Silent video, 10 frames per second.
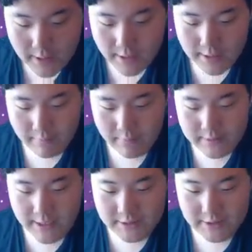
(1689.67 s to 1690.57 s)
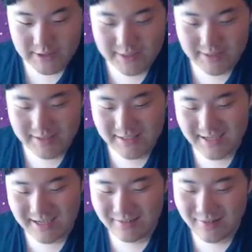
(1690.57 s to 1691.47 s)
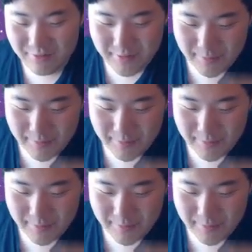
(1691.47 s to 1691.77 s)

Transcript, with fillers: It was actually, I don't know why